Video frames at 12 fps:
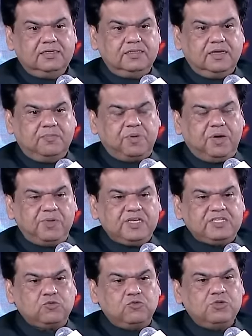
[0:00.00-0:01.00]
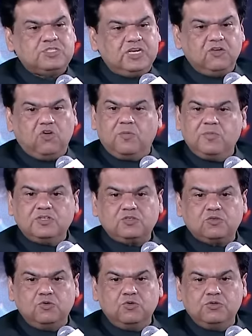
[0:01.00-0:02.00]
the public schools and government
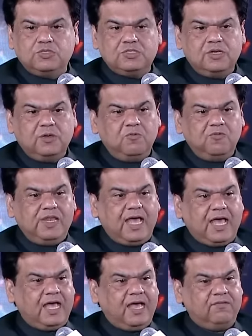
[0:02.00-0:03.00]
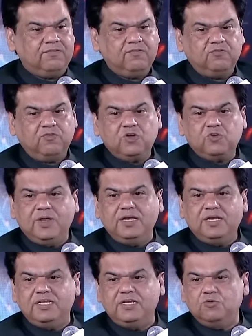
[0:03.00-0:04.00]
schools will have for
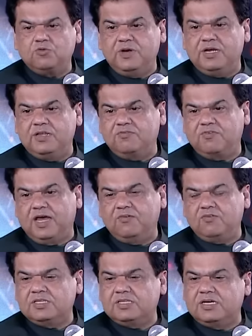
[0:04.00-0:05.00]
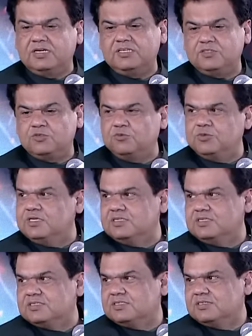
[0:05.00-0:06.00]
20 to 25 or 30
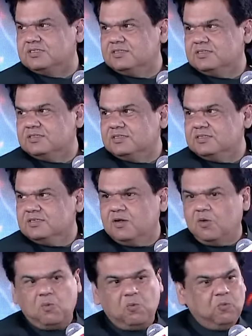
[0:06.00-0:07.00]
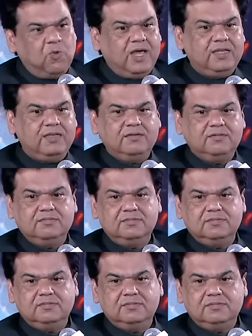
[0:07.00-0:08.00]
students, one
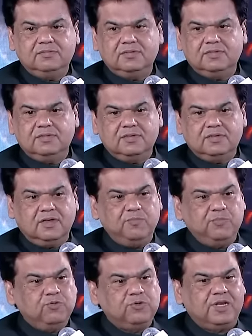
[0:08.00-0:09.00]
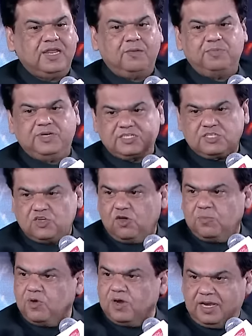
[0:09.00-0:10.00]
computer lab,
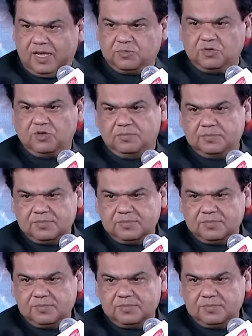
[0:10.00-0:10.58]
desktop, or a laptop.